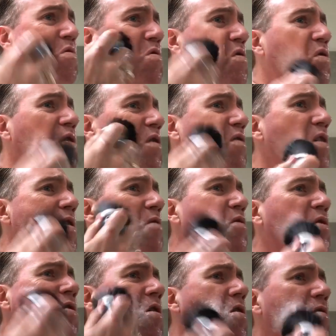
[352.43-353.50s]
Let's see if that
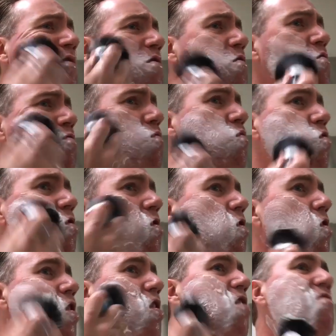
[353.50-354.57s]
was enough.
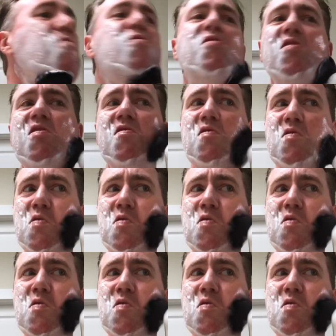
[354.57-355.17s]
Oh yeah, that was enough.